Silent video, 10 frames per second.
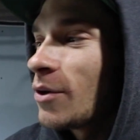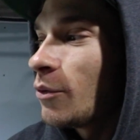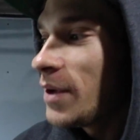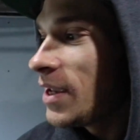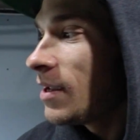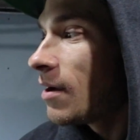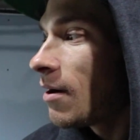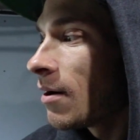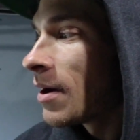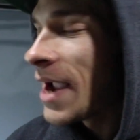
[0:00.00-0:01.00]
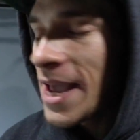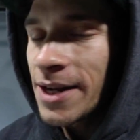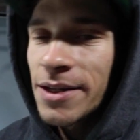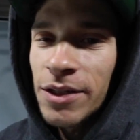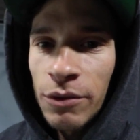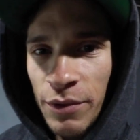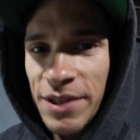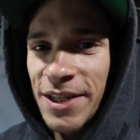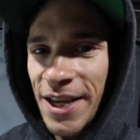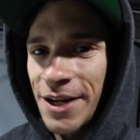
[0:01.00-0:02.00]
We are headed to
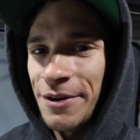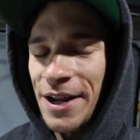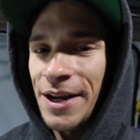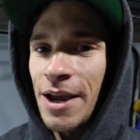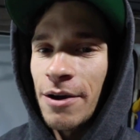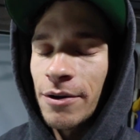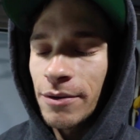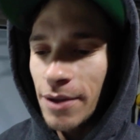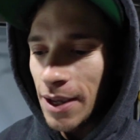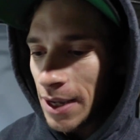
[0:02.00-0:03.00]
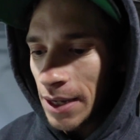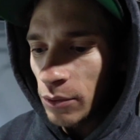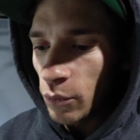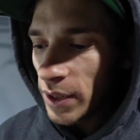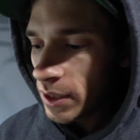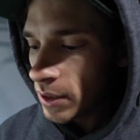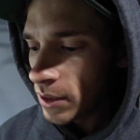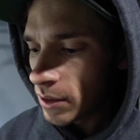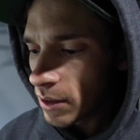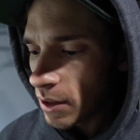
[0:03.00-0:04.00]
Louisiana right now, and
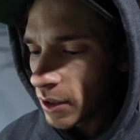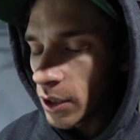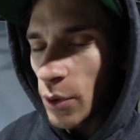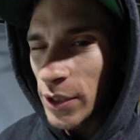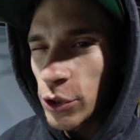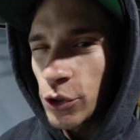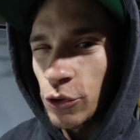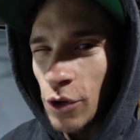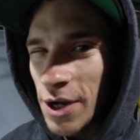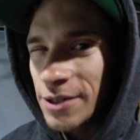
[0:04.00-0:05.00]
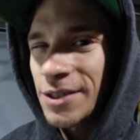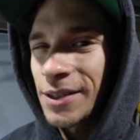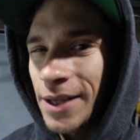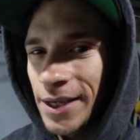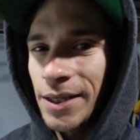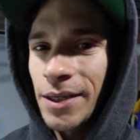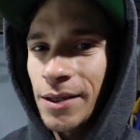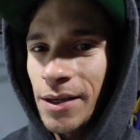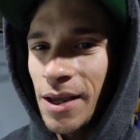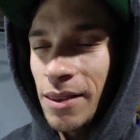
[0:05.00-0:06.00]
we are going to Cross Lake,
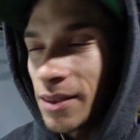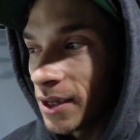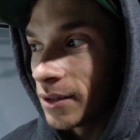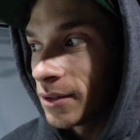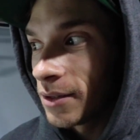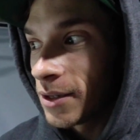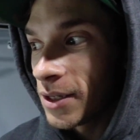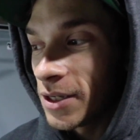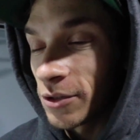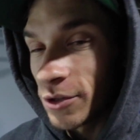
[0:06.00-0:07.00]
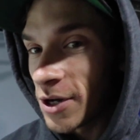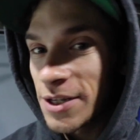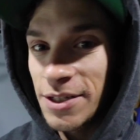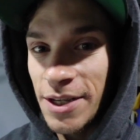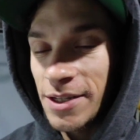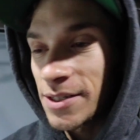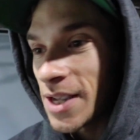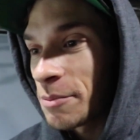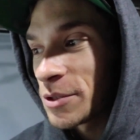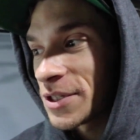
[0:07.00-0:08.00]
I think. Either Cross Lake,
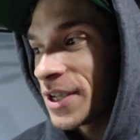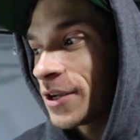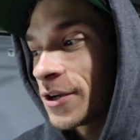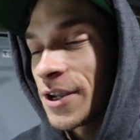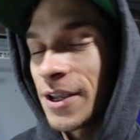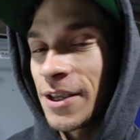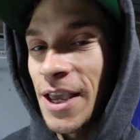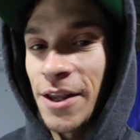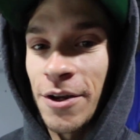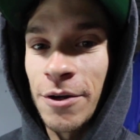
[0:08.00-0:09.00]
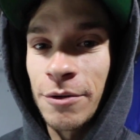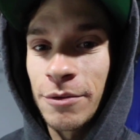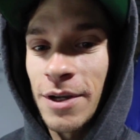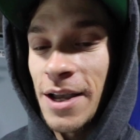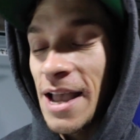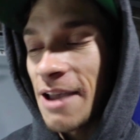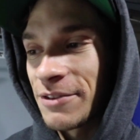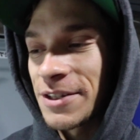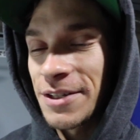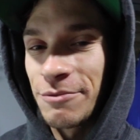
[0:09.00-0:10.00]
Cypress Lake, or Caddo.
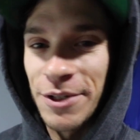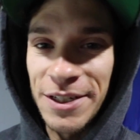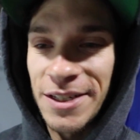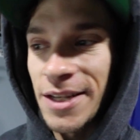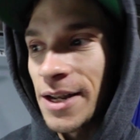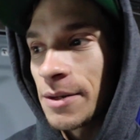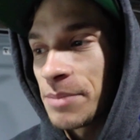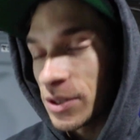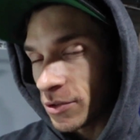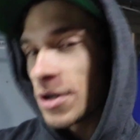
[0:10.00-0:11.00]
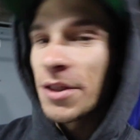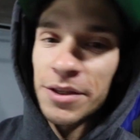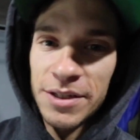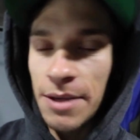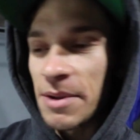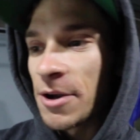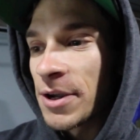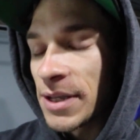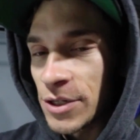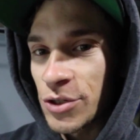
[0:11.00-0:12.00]
Haven't really decided, but they're all in the same
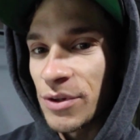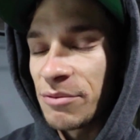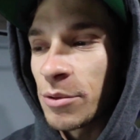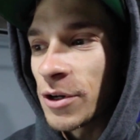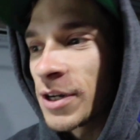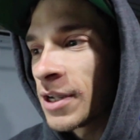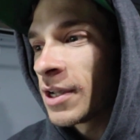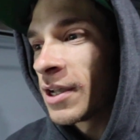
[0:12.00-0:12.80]
area in Shreveport.